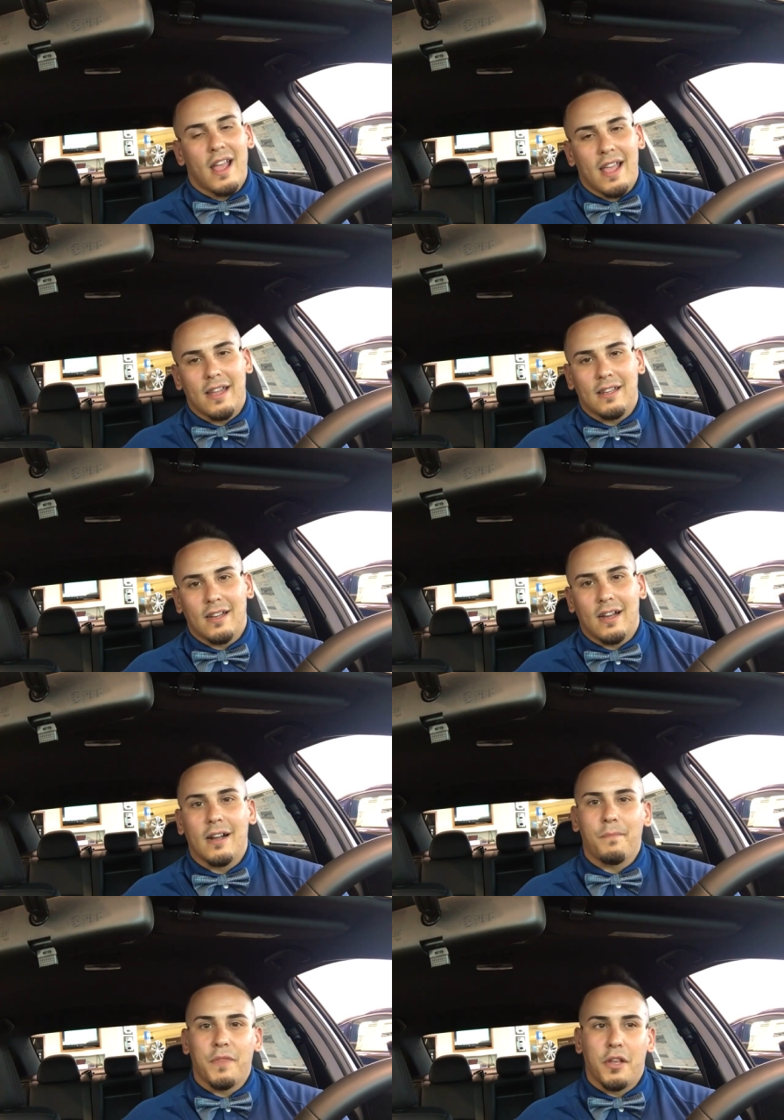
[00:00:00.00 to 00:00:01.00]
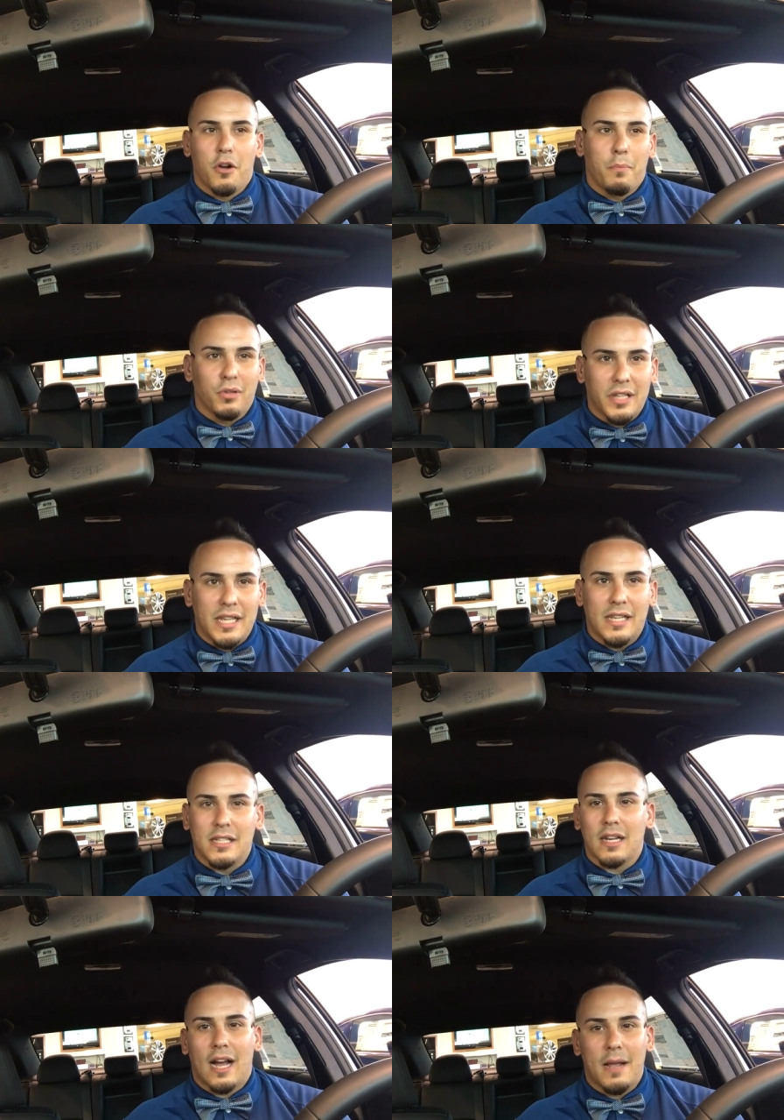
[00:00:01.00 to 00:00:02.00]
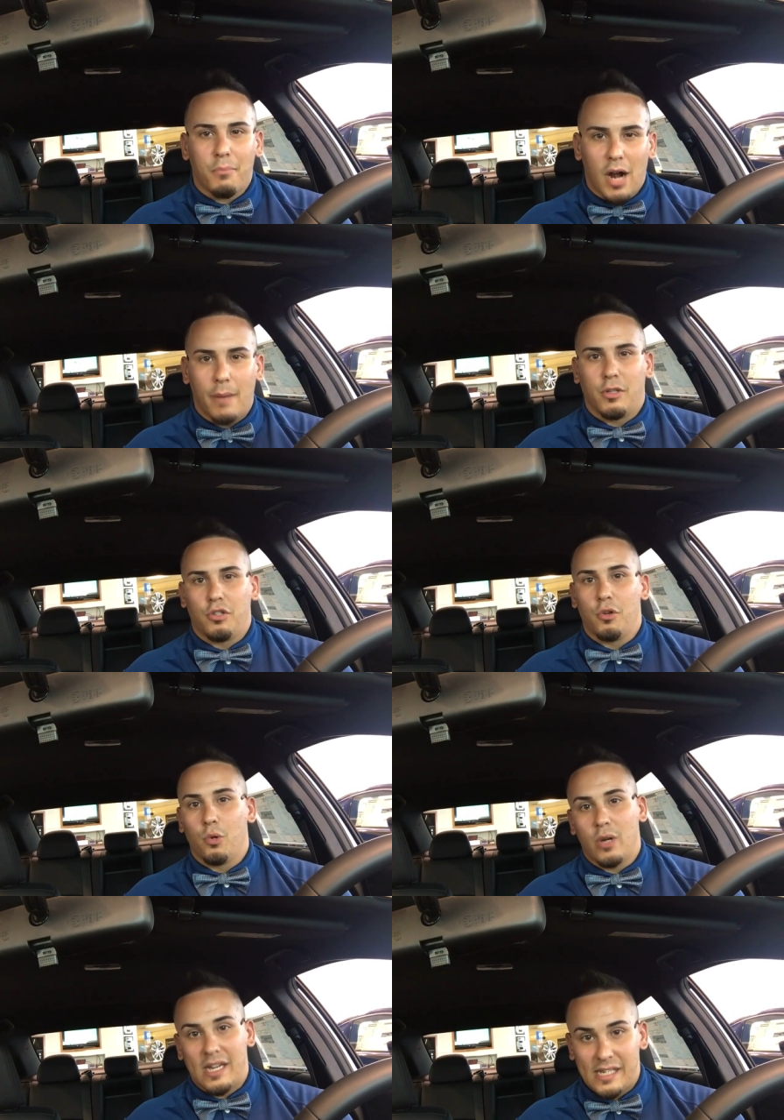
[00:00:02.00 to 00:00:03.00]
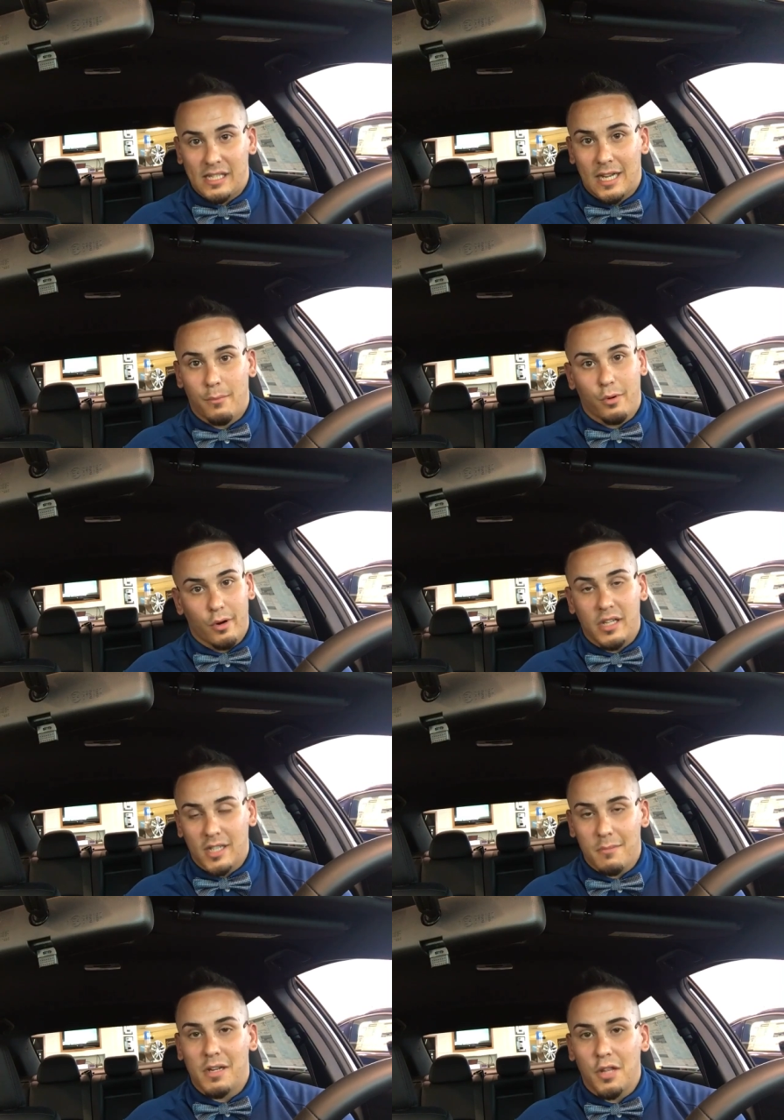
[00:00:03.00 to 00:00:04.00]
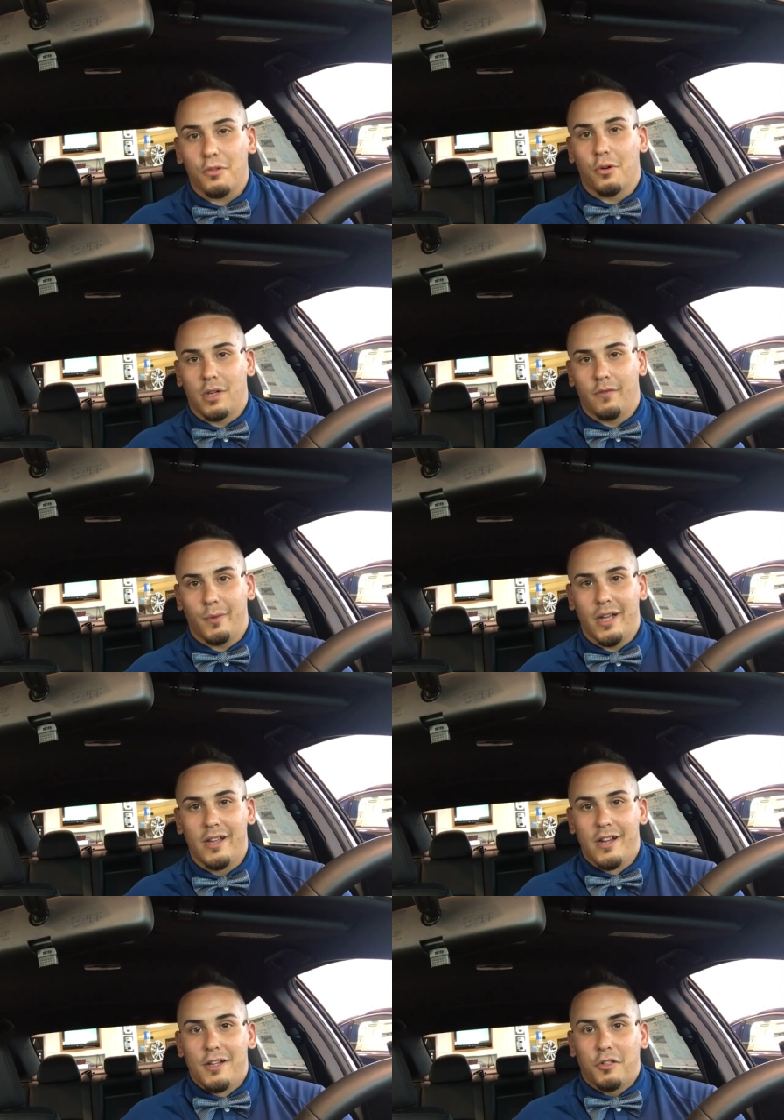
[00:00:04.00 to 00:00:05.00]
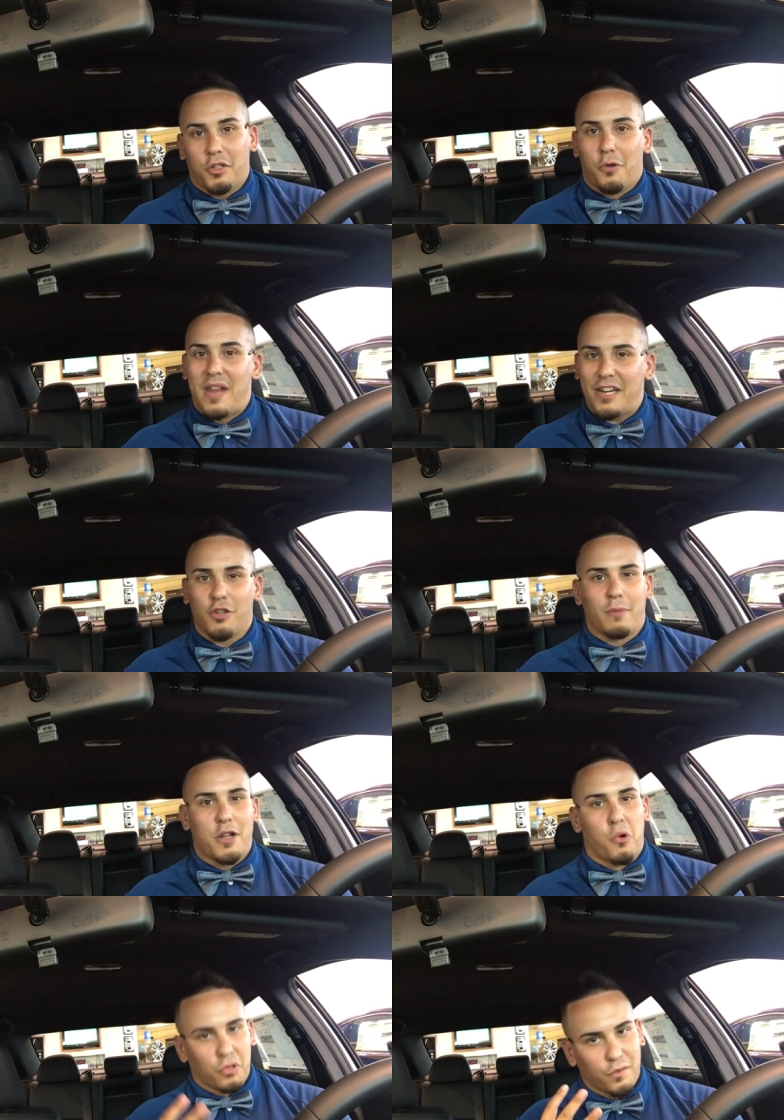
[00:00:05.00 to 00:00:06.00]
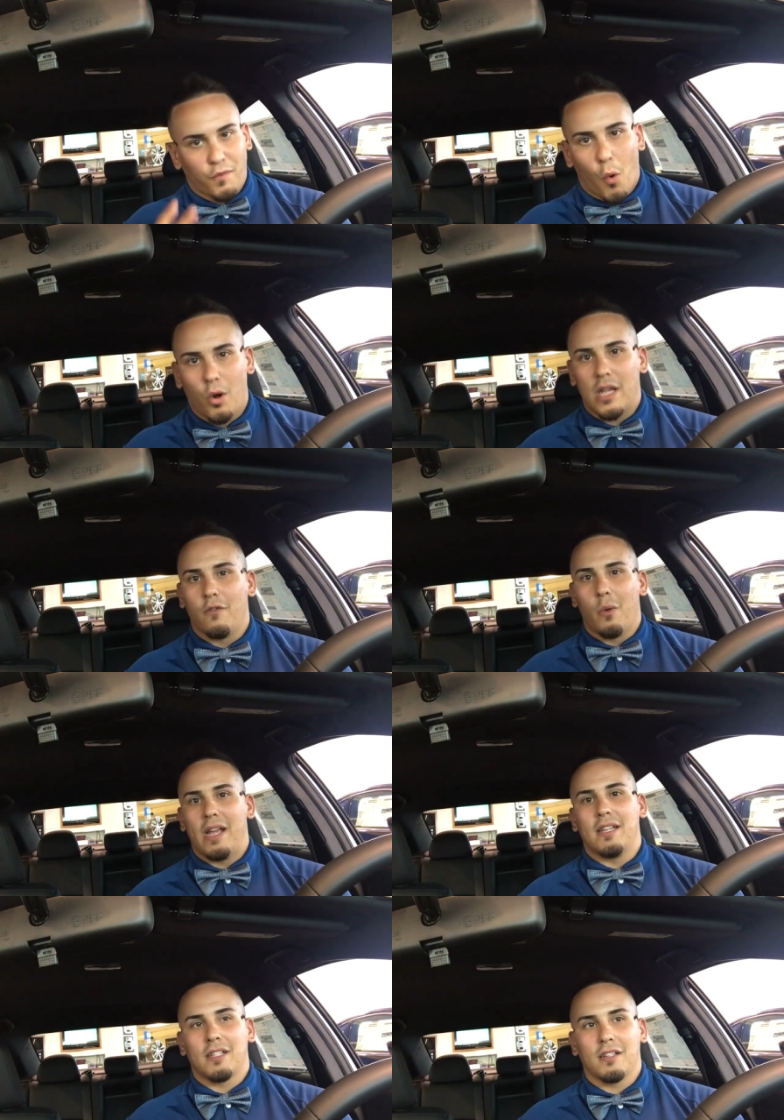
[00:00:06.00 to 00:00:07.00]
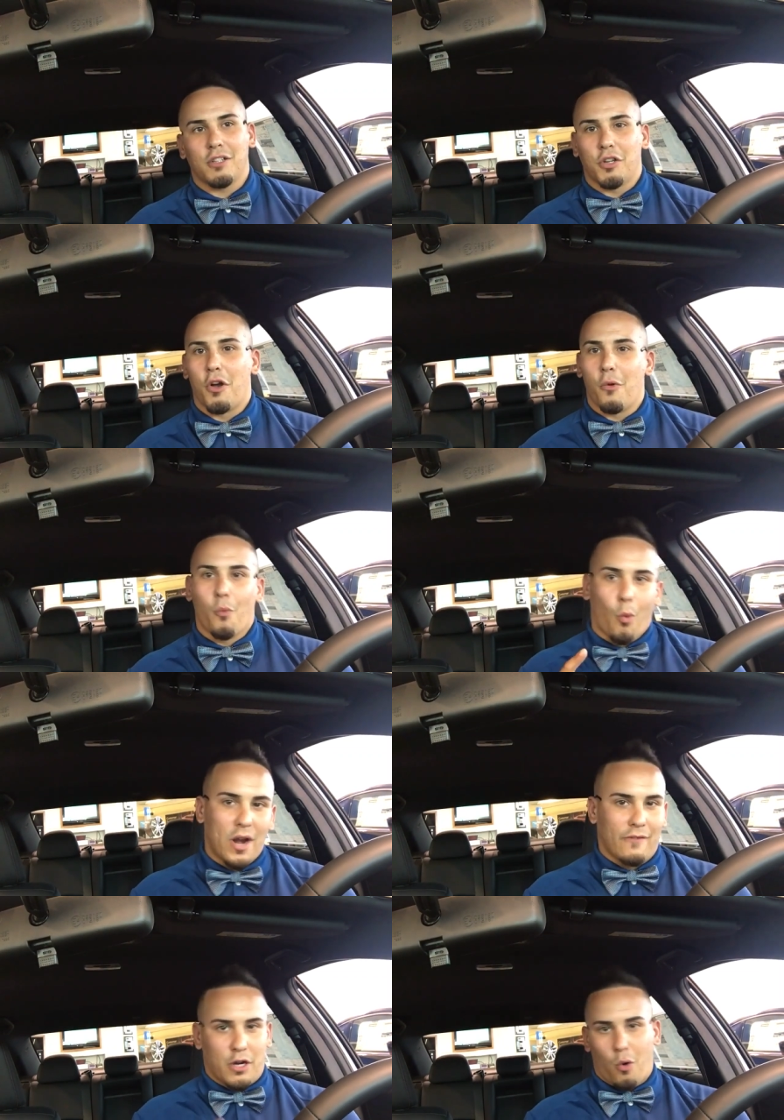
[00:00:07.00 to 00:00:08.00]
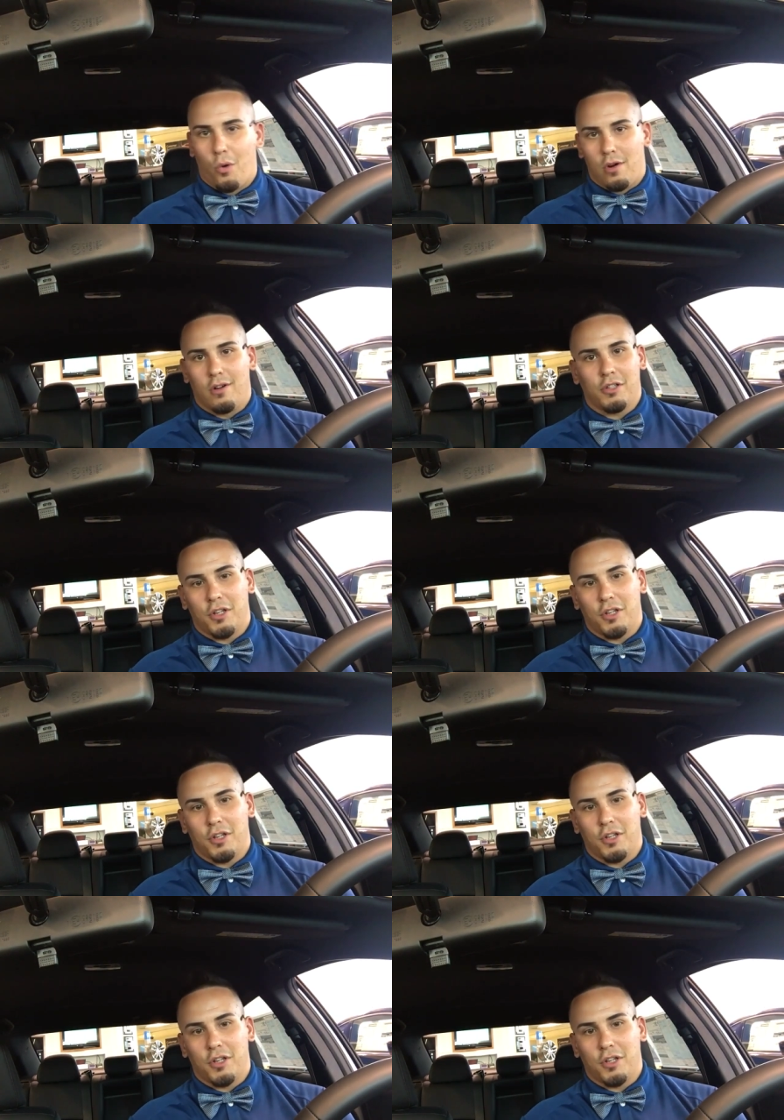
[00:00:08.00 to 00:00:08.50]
And, uh, you know, please, I promise you in December is going to be another car giveaway. So next year, my goal is four giveaways. So one every quarter.